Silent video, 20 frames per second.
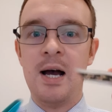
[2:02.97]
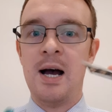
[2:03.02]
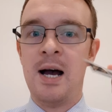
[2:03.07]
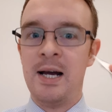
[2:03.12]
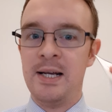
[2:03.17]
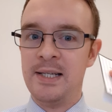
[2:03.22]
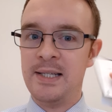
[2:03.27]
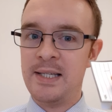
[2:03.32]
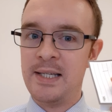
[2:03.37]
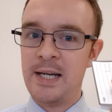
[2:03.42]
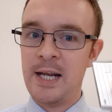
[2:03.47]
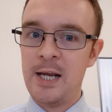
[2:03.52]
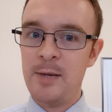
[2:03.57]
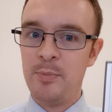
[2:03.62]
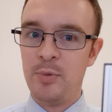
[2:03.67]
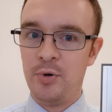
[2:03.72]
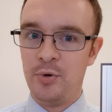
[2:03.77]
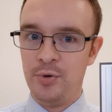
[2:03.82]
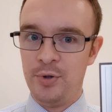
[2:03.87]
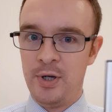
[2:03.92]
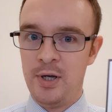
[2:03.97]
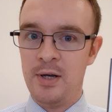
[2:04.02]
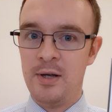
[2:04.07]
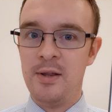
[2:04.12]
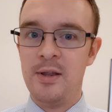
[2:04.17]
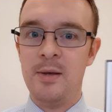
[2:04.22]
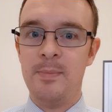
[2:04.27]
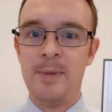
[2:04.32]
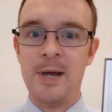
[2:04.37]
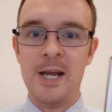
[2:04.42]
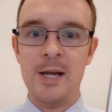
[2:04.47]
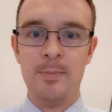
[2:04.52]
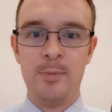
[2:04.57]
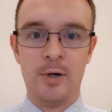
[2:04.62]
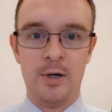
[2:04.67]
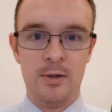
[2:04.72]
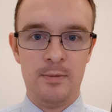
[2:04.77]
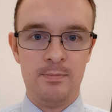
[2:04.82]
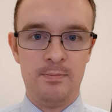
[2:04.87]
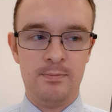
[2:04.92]
I stapled the
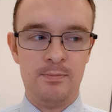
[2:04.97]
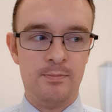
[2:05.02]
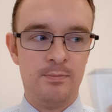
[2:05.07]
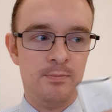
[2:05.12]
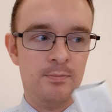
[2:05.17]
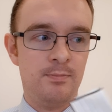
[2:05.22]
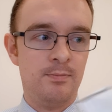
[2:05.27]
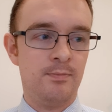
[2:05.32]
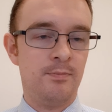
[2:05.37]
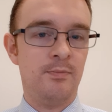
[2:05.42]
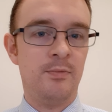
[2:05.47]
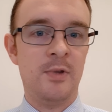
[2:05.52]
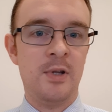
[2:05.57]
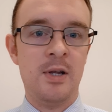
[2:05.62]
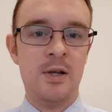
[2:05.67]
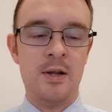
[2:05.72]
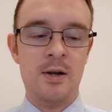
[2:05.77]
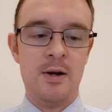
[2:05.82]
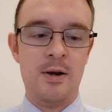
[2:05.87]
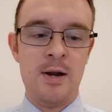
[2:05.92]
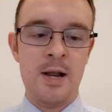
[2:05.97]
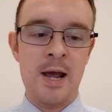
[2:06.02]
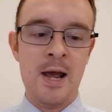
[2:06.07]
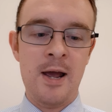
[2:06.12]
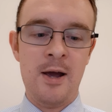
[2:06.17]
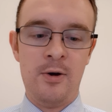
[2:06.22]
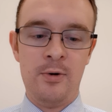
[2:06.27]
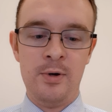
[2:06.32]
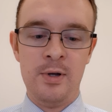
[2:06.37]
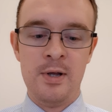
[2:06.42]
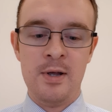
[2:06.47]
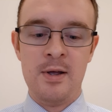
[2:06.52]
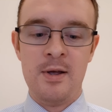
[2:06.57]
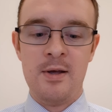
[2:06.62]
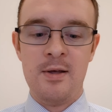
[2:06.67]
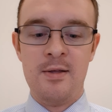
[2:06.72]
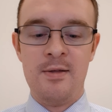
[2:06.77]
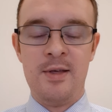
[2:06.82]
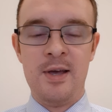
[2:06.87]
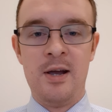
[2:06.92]
paper. Now
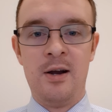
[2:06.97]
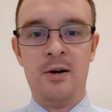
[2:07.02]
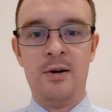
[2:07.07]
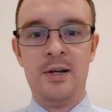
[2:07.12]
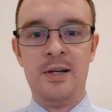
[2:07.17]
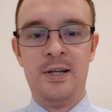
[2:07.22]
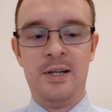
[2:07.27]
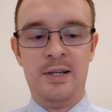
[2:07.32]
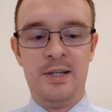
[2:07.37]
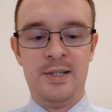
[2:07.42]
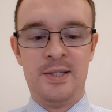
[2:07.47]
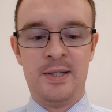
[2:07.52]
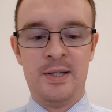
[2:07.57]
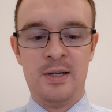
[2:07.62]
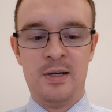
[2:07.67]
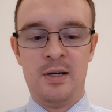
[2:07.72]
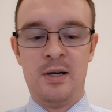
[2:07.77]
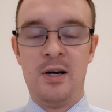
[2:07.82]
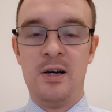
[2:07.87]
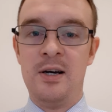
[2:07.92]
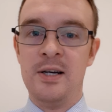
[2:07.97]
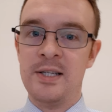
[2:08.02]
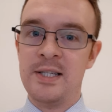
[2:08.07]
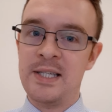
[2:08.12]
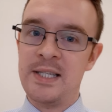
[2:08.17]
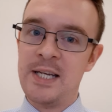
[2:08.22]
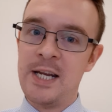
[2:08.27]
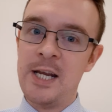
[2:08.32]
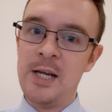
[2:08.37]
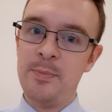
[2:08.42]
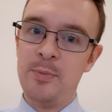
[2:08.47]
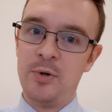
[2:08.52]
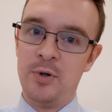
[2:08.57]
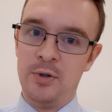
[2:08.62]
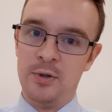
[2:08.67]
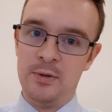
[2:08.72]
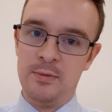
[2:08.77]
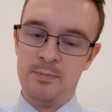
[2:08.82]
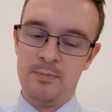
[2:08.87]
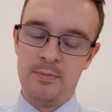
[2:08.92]
there is a
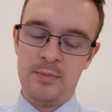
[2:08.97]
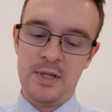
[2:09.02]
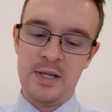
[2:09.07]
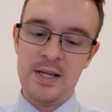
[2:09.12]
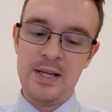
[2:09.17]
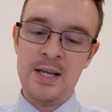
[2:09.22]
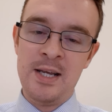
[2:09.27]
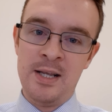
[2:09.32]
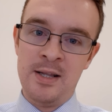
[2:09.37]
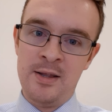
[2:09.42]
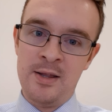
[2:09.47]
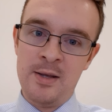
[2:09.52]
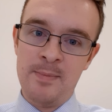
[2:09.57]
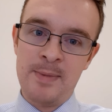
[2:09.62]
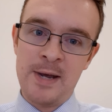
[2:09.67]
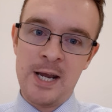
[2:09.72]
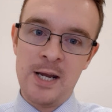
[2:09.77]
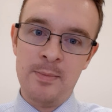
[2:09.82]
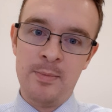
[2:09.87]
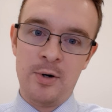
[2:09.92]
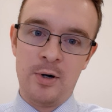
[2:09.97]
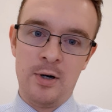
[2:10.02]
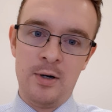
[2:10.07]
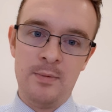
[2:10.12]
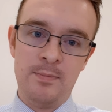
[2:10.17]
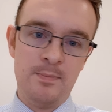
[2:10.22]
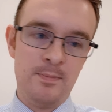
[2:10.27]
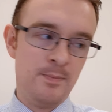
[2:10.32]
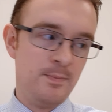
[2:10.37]
staple in the paper.